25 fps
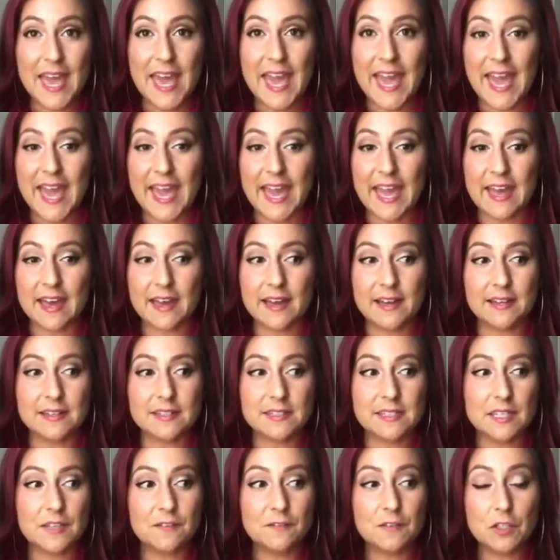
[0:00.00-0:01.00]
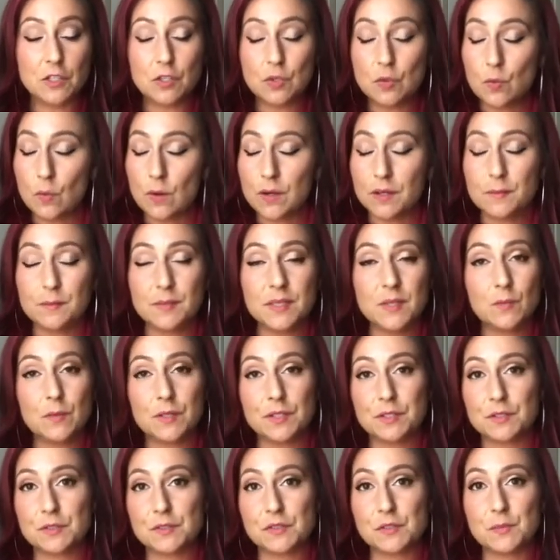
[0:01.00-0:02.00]
and if you want to be one
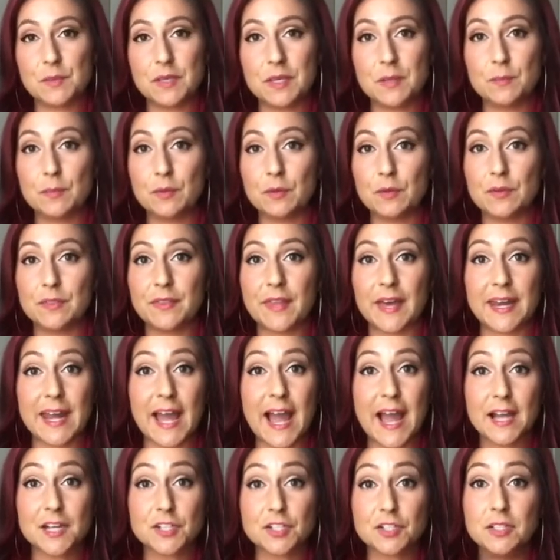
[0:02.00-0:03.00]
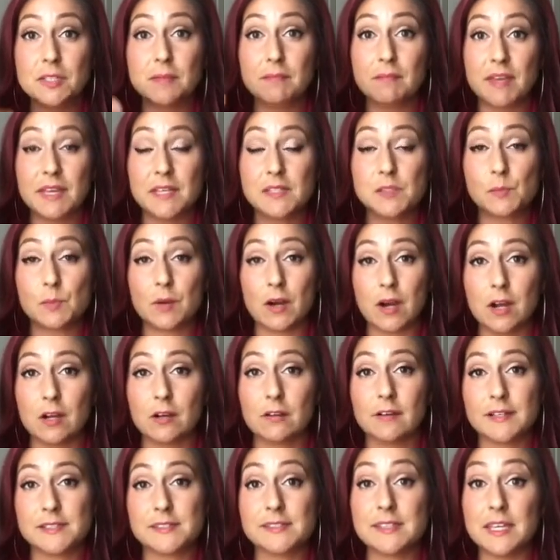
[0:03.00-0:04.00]
of those people that actually makes progress